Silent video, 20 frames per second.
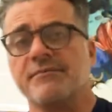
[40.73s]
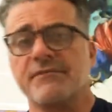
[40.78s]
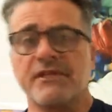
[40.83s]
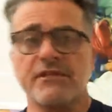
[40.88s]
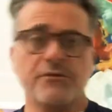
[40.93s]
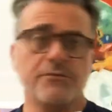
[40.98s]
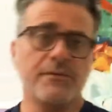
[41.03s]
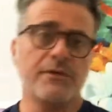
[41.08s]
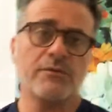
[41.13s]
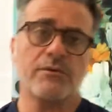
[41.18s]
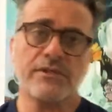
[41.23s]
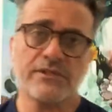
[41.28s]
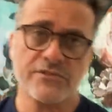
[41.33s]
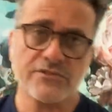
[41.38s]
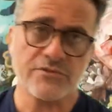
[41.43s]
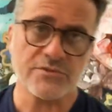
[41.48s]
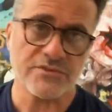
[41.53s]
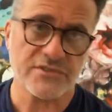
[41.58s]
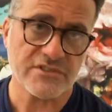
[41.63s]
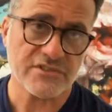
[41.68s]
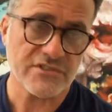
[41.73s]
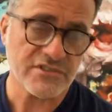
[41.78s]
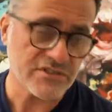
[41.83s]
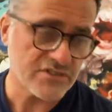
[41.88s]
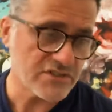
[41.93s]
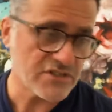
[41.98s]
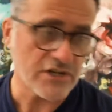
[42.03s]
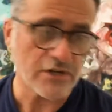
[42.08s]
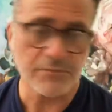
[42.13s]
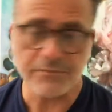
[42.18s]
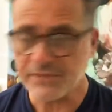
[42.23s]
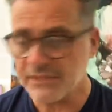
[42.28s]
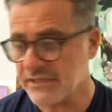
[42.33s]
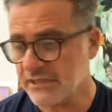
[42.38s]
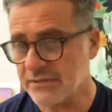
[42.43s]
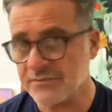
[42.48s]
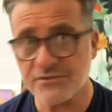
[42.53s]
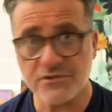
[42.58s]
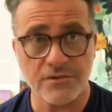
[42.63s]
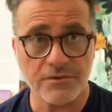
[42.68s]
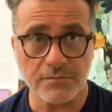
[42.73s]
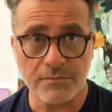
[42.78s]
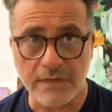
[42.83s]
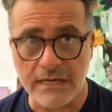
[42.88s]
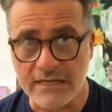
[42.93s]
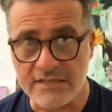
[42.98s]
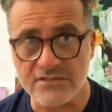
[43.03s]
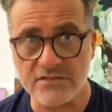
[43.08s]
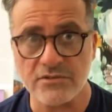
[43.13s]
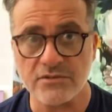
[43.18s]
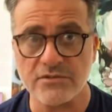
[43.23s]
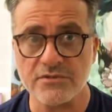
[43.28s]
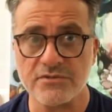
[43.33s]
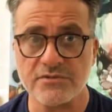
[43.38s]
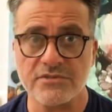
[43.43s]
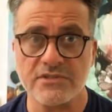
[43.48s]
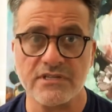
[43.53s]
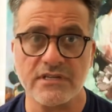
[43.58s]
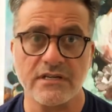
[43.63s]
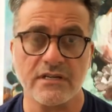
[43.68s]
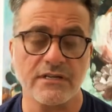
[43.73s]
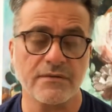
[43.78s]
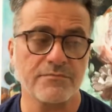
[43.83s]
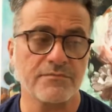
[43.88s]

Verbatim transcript: that you may want to choose, just gel mediums or impastos uh,